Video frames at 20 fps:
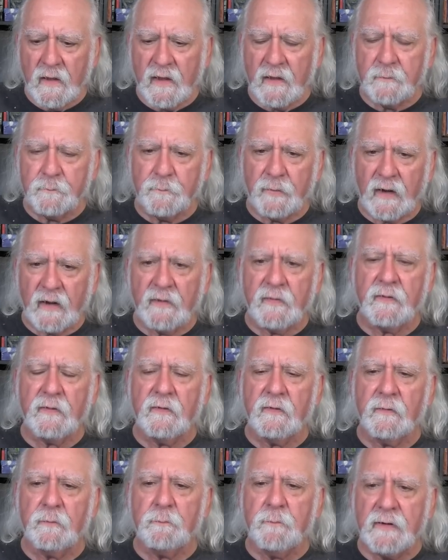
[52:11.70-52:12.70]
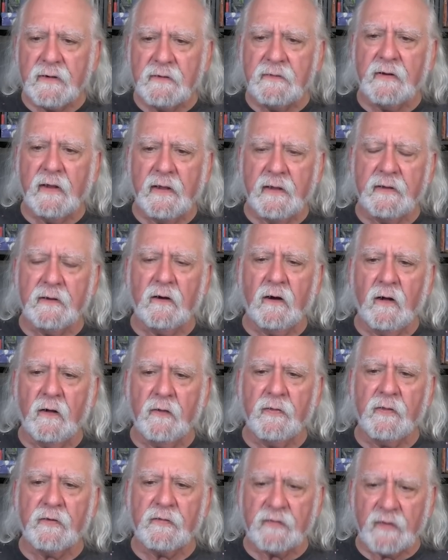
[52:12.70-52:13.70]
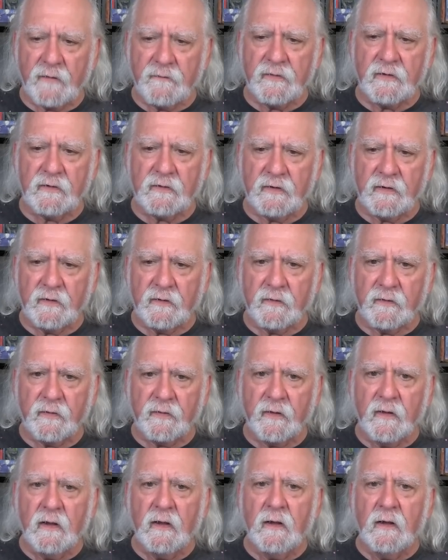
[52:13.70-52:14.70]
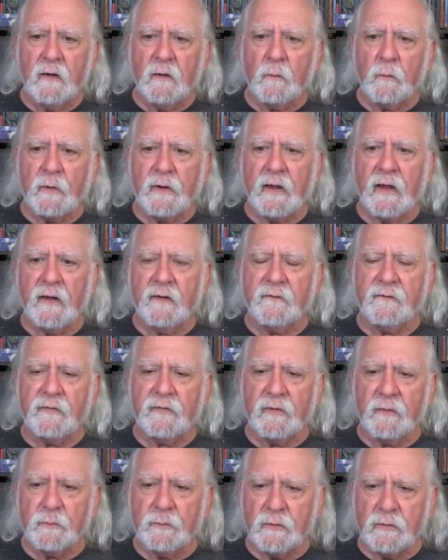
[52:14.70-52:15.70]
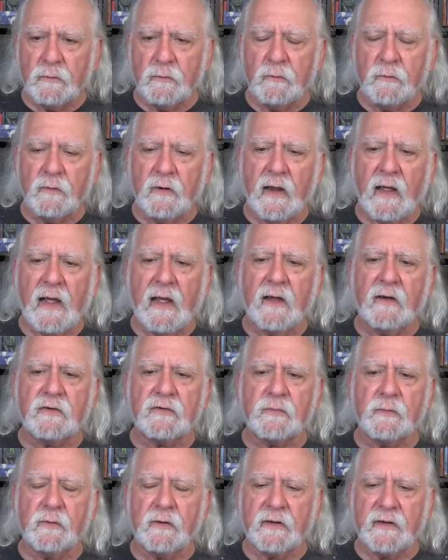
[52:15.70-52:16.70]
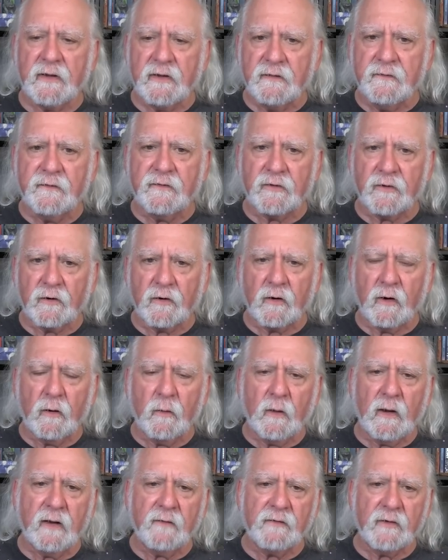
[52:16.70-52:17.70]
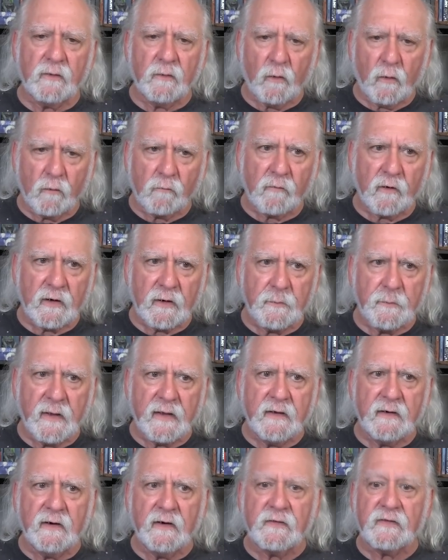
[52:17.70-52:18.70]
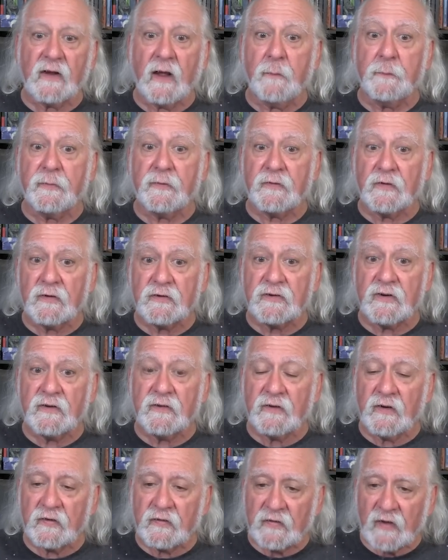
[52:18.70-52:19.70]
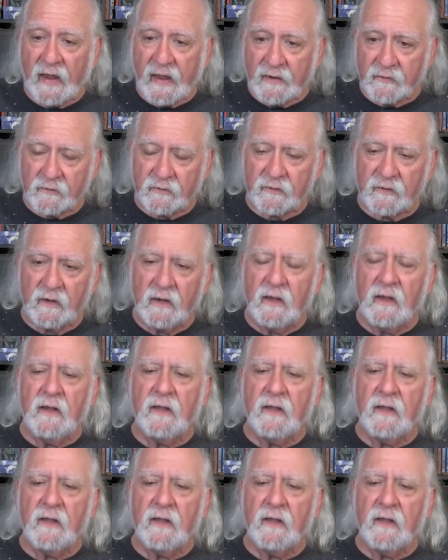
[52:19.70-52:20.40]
And by midday on the 17th, we have the moon actually in Virgo having already made its opposition to Saturn.